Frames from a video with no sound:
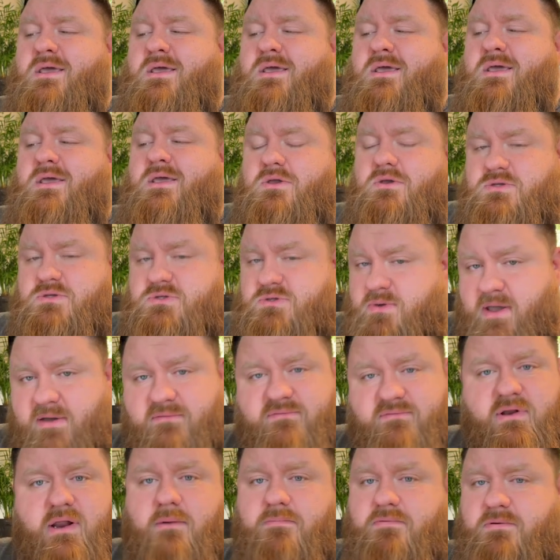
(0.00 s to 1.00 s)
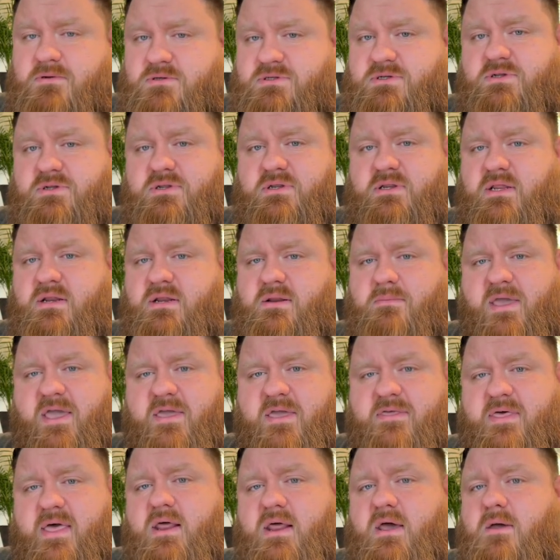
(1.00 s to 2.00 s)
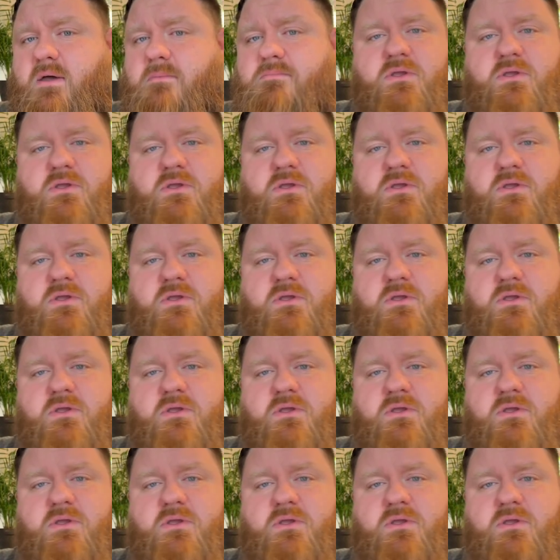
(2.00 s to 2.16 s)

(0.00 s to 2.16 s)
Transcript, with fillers: you do have an opportunity to make that up.